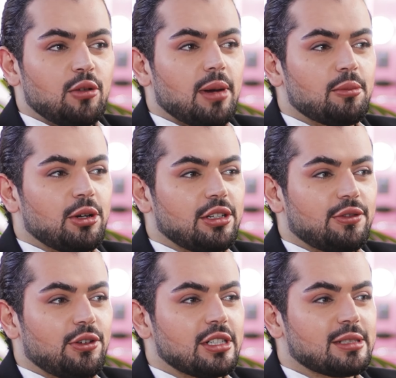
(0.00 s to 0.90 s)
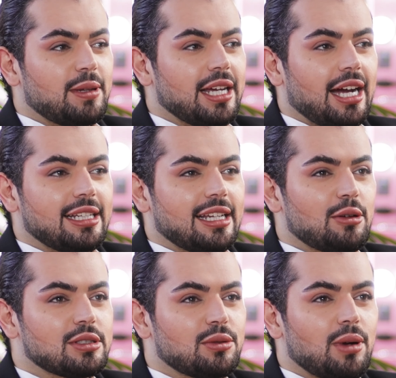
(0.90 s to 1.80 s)
I remember the first play I did, I
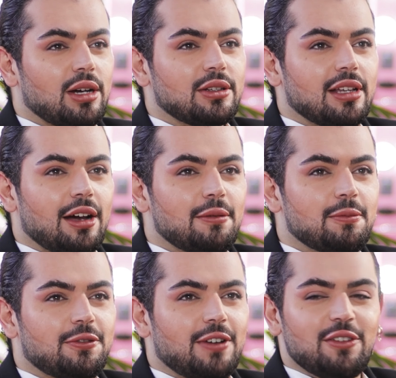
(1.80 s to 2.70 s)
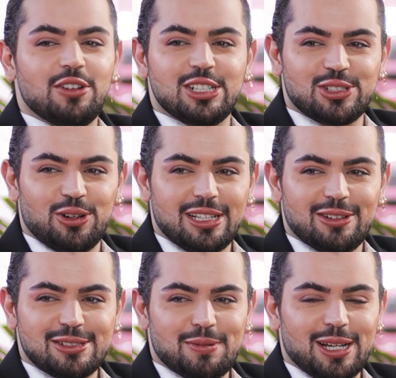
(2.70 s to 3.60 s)
was around um, five years old.
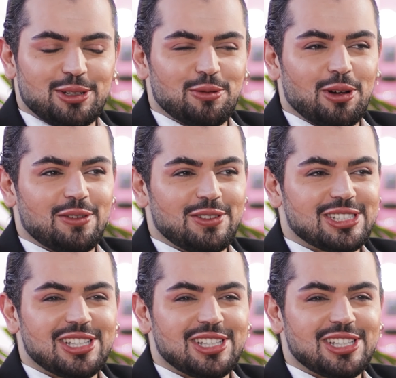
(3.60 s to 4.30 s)
I was playing the role of the